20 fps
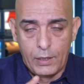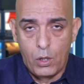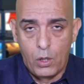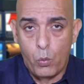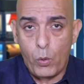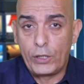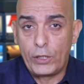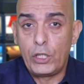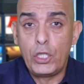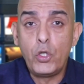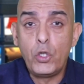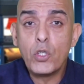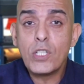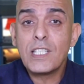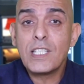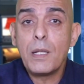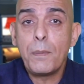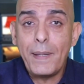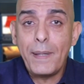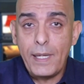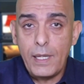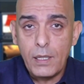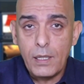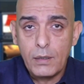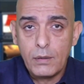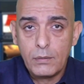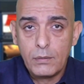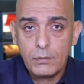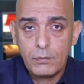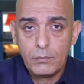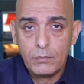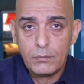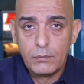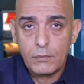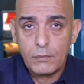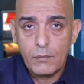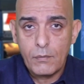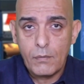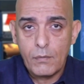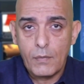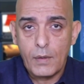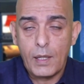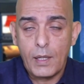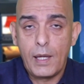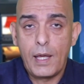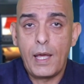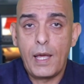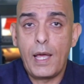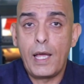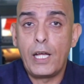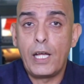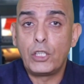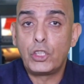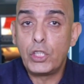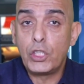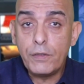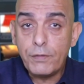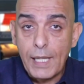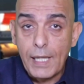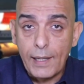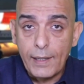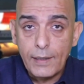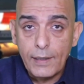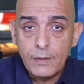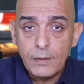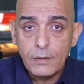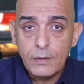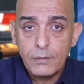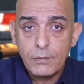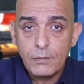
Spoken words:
what used to be chief delegate,